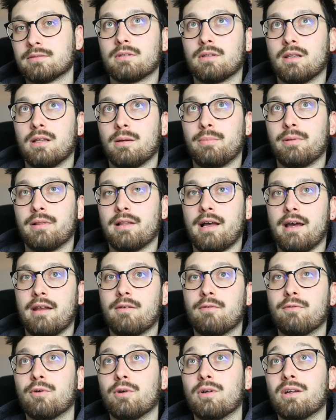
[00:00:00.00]
The plan
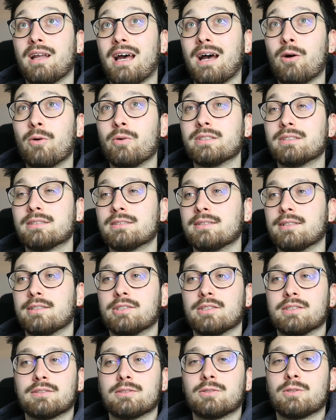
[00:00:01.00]
for now is to
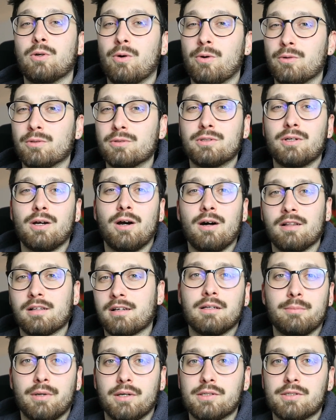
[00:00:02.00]
just cold call
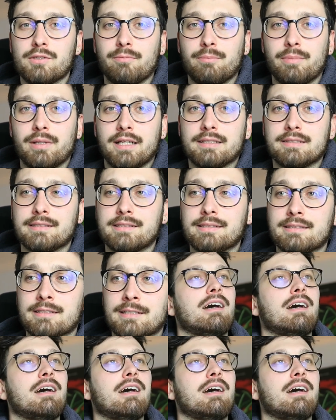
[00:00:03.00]
a bunch of places.